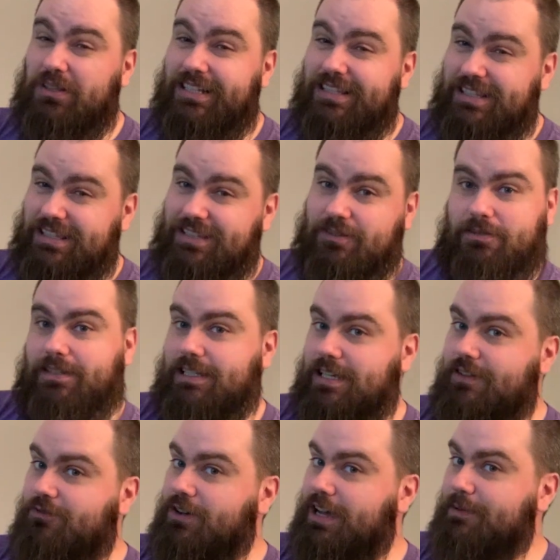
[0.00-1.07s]
let's
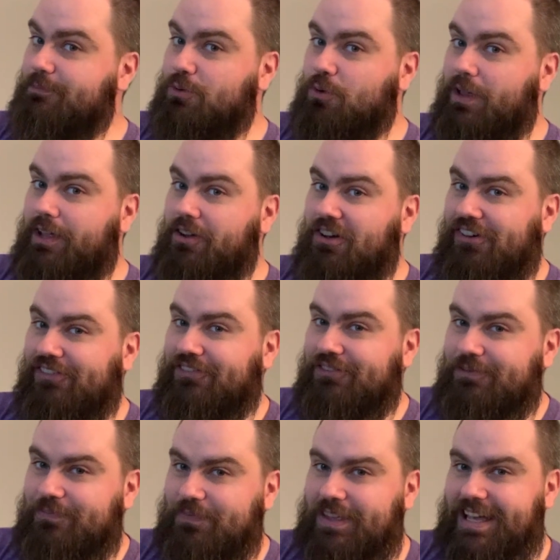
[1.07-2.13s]
see if I can pull that off.
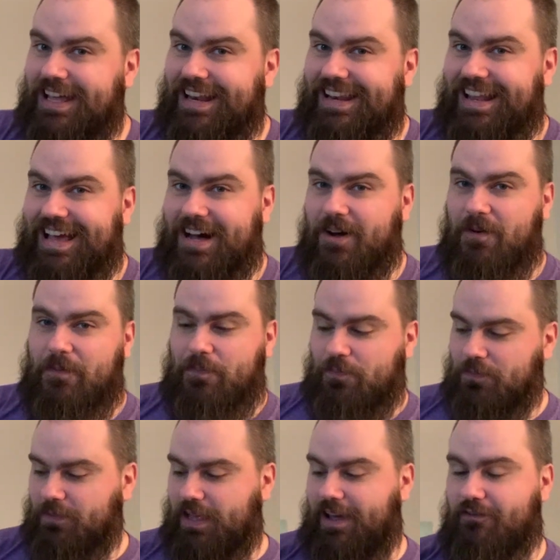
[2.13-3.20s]
Now,
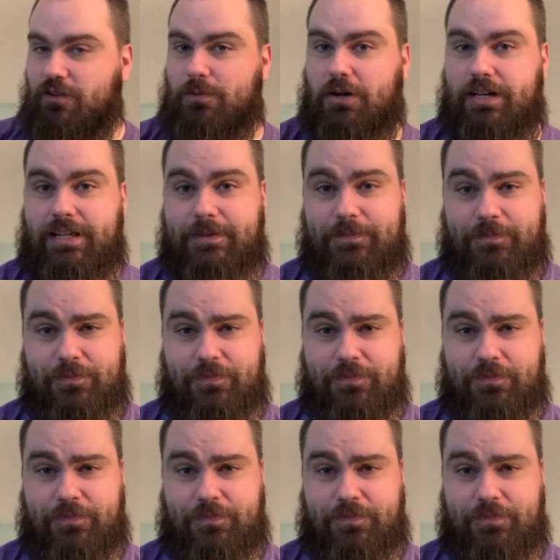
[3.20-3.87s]
everybody,